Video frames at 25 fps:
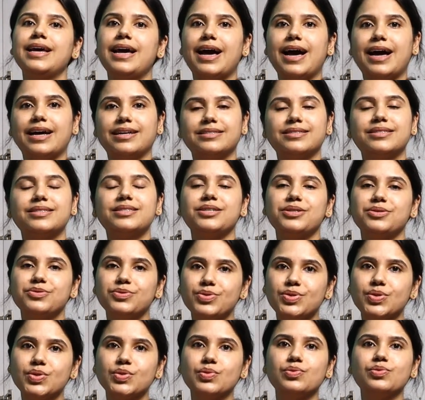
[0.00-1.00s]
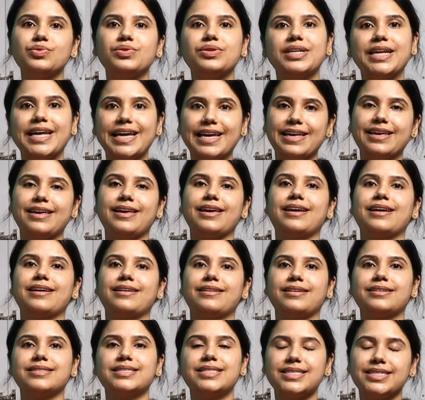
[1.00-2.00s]
and see you soon. Take
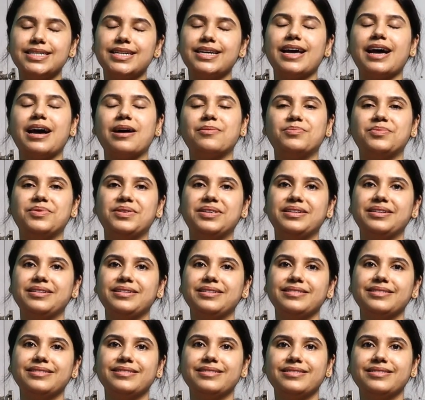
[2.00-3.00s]
care and stay happy.